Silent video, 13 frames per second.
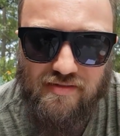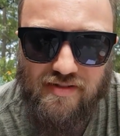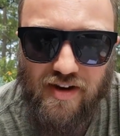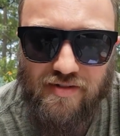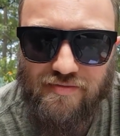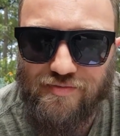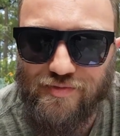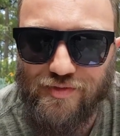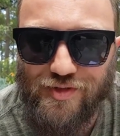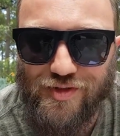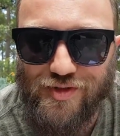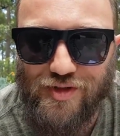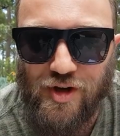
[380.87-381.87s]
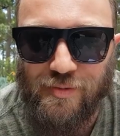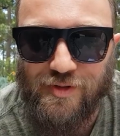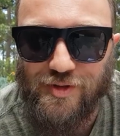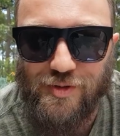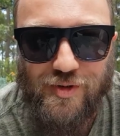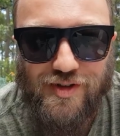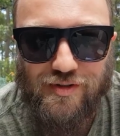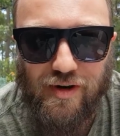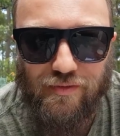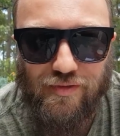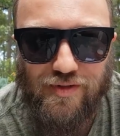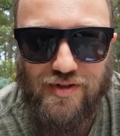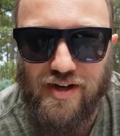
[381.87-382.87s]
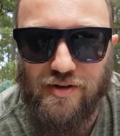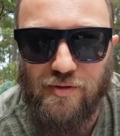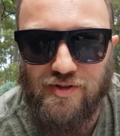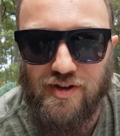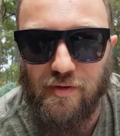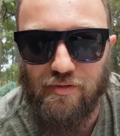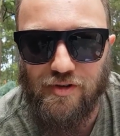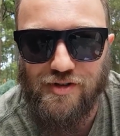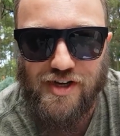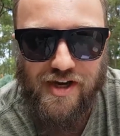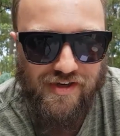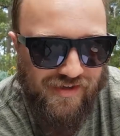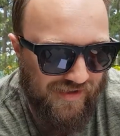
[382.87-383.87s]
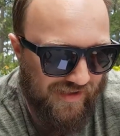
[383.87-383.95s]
You know, Dermot's always great for a chat, always up for a chat.